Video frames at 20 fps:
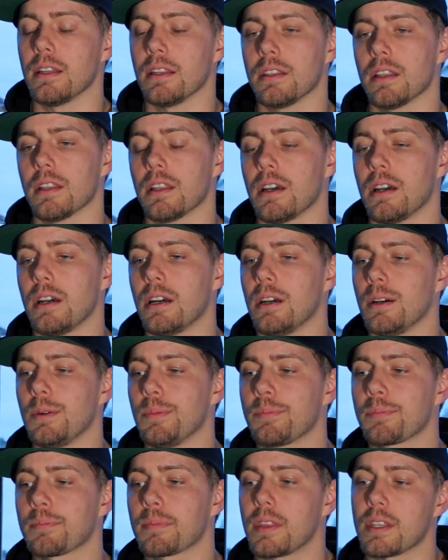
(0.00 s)
the, um,
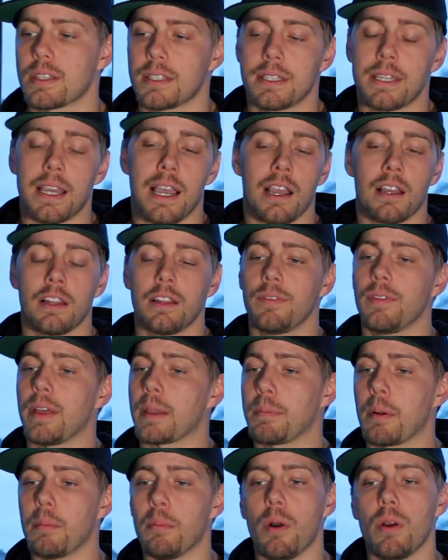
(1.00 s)
the, style of like
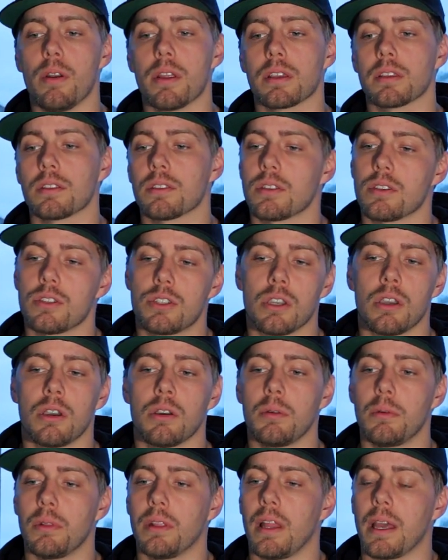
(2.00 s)
promoting the
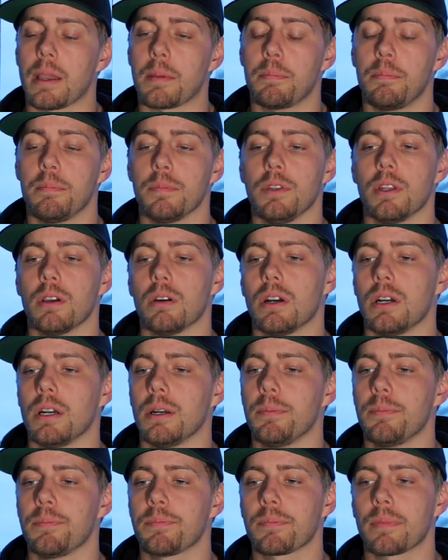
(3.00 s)
show, like you know,
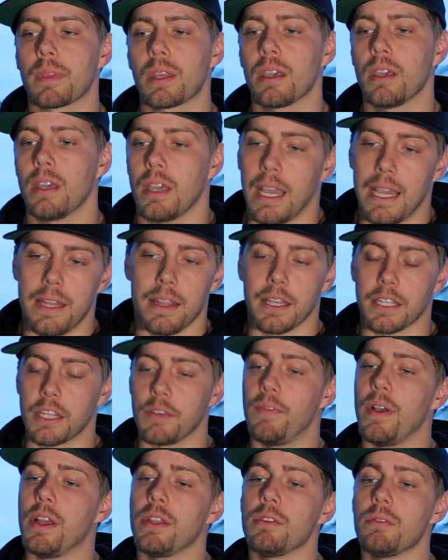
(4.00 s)
um, and like the
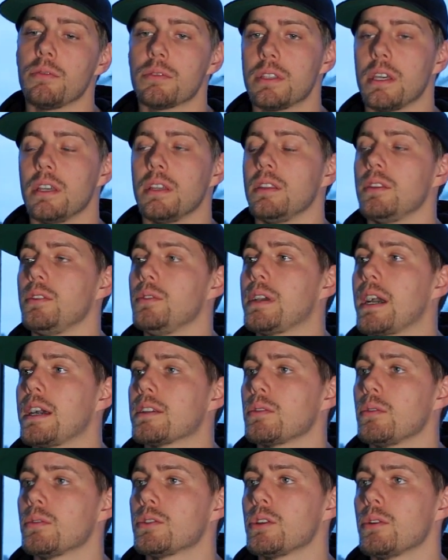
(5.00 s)
venues that you guys
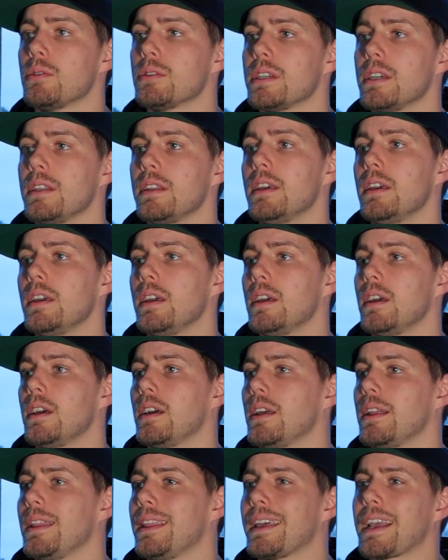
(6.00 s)
hold shows in.
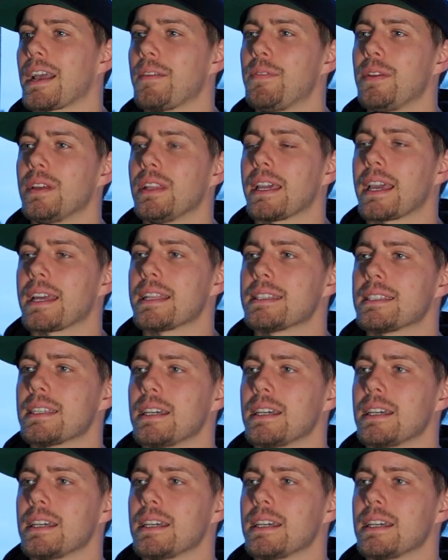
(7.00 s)
Like, I feel like it's,